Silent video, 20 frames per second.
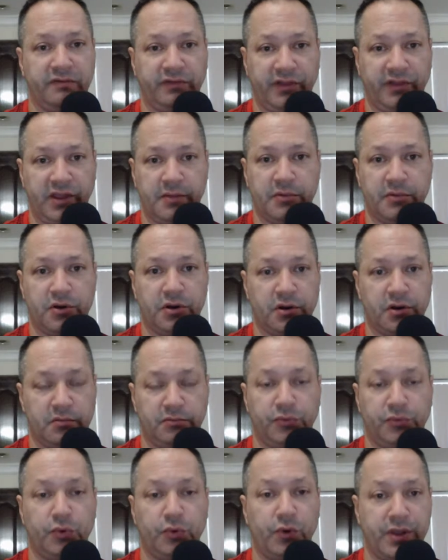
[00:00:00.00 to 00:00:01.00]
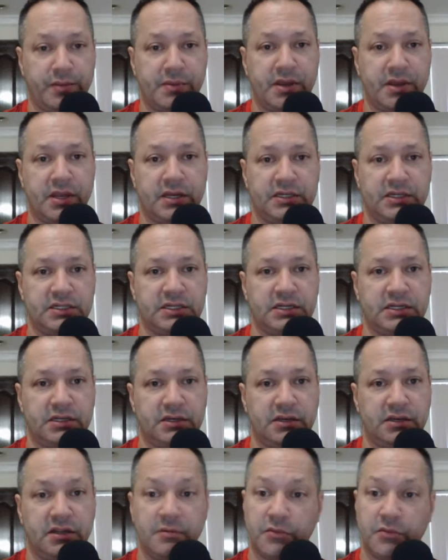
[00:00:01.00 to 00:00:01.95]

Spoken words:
of Labor and Employment and